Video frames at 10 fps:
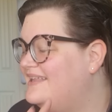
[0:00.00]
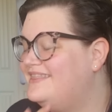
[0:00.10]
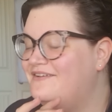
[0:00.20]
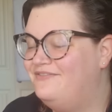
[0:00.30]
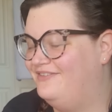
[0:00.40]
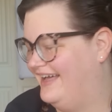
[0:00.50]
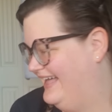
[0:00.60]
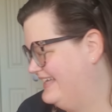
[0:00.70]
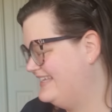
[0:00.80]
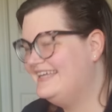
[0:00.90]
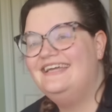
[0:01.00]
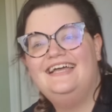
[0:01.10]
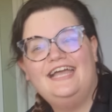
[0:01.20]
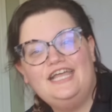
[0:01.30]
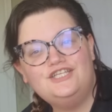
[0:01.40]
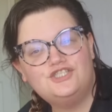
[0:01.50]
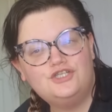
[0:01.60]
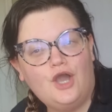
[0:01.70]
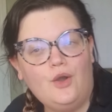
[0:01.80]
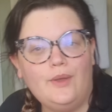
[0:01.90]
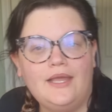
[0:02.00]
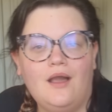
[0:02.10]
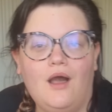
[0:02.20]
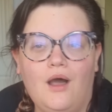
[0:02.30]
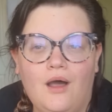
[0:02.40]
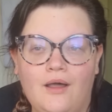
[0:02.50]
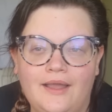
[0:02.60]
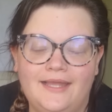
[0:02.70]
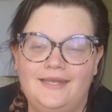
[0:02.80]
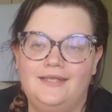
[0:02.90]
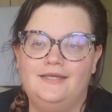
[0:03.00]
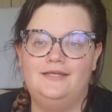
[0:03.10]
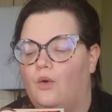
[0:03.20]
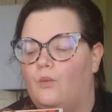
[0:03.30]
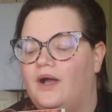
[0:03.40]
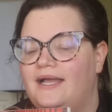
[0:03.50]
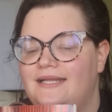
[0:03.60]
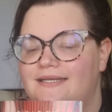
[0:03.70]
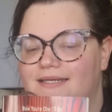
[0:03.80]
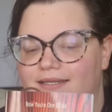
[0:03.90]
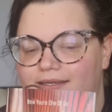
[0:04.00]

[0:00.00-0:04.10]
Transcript: what the fuck is going on? What?